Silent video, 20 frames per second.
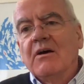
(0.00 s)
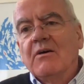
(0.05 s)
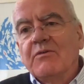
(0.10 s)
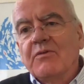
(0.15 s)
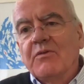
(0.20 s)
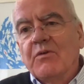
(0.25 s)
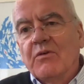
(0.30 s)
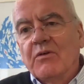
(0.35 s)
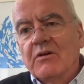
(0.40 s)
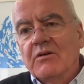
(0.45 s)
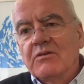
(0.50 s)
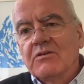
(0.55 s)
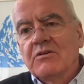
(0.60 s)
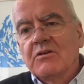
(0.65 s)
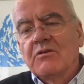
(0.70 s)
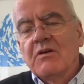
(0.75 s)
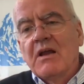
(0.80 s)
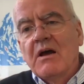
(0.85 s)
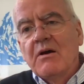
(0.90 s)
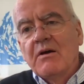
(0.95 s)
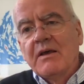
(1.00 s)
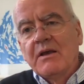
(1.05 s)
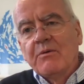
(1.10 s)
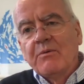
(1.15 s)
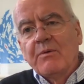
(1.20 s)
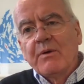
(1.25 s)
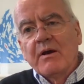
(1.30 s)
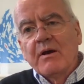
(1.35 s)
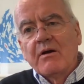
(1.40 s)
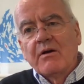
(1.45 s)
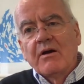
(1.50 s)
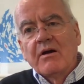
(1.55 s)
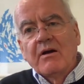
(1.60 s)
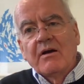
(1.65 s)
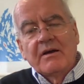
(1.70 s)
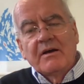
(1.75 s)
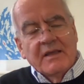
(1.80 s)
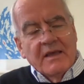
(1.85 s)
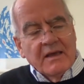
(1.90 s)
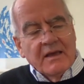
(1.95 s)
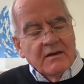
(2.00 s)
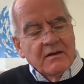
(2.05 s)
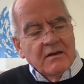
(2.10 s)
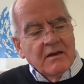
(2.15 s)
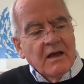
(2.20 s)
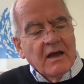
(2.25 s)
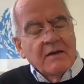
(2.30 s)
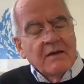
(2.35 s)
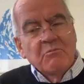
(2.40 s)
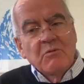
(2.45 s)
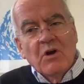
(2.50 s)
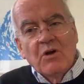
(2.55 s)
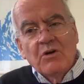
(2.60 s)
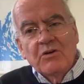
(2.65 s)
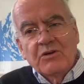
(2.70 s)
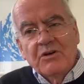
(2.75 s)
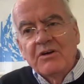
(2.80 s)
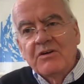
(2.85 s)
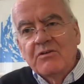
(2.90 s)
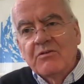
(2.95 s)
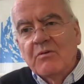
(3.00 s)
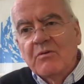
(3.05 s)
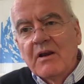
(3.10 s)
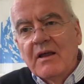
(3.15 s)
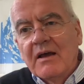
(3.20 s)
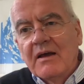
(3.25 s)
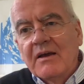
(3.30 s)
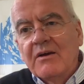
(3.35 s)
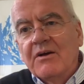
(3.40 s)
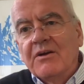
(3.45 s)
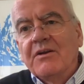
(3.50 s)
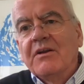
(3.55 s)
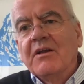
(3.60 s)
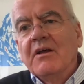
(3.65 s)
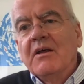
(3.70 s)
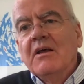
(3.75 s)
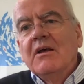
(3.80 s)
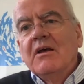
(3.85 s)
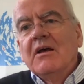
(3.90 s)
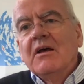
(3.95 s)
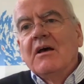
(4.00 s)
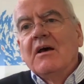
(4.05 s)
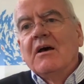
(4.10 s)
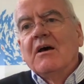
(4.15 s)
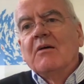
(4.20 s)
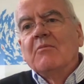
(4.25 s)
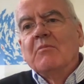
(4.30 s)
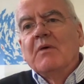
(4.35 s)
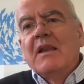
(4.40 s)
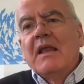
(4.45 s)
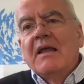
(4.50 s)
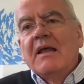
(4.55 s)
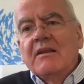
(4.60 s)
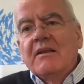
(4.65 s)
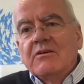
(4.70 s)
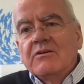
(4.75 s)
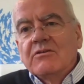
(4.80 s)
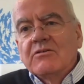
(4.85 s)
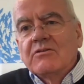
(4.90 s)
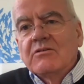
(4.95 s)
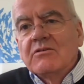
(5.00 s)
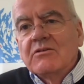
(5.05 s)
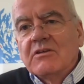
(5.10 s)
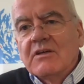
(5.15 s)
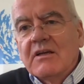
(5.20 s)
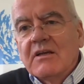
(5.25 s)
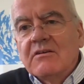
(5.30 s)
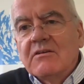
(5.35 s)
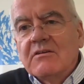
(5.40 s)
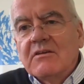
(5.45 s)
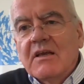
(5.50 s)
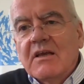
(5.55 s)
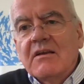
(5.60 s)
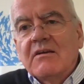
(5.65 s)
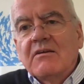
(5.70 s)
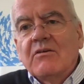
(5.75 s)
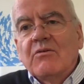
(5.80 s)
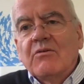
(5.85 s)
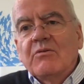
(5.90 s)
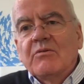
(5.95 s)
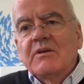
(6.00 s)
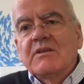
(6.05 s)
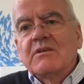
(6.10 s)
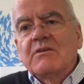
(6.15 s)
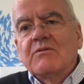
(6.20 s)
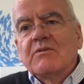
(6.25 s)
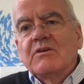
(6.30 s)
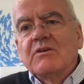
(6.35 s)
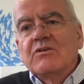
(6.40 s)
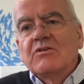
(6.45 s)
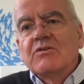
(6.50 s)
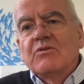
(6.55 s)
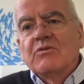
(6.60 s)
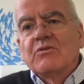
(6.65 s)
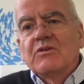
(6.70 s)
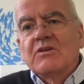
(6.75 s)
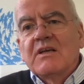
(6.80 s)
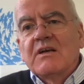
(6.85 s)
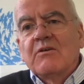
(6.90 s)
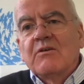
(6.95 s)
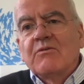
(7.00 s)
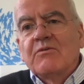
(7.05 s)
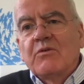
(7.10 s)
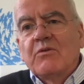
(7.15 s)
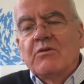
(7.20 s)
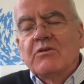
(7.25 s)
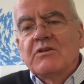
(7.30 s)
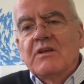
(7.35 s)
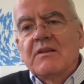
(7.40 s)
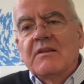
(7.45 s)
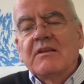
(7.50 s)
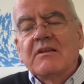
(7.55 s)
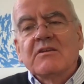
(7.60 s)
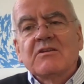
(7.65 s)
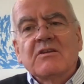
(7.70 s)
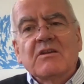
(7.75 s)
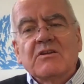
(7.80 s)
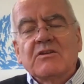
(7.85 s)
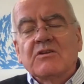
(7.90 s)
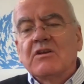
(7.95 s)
for us. So now here we are again. I'm not going to rely on millennials and Gen Z and all the rest of it to sort this out for us. I think this